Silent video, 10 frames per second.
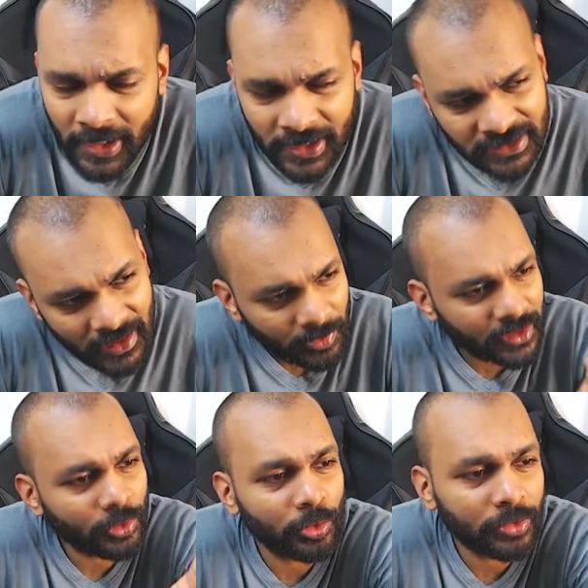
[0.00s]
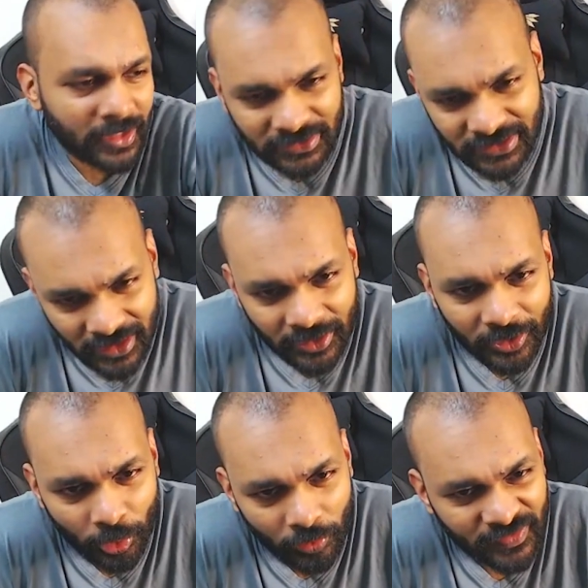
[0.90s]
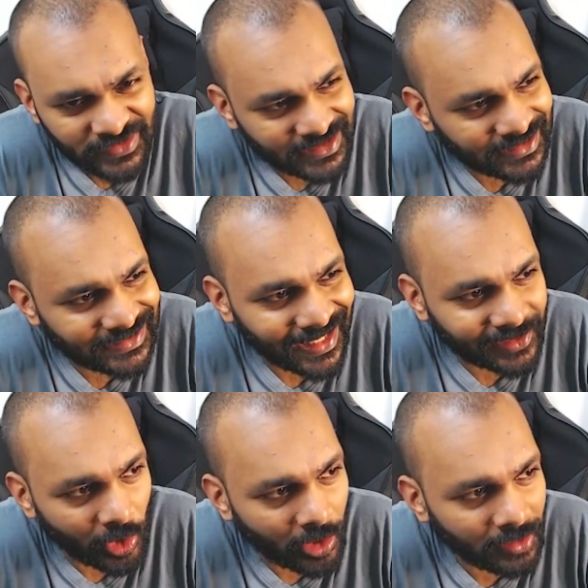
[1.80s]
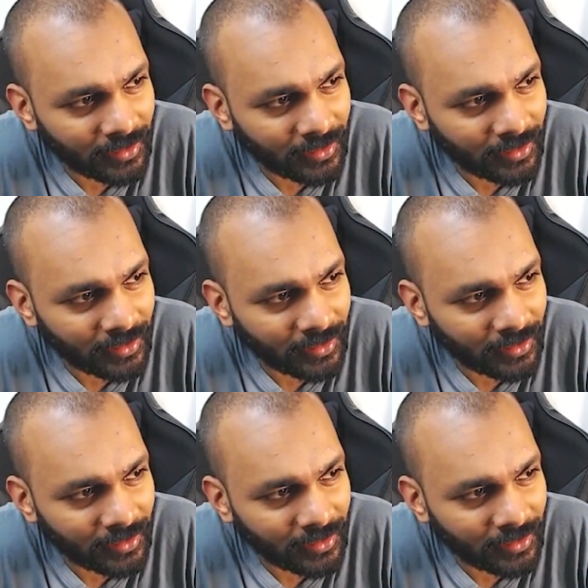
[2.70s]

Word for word: Someone who doesn't know physics at all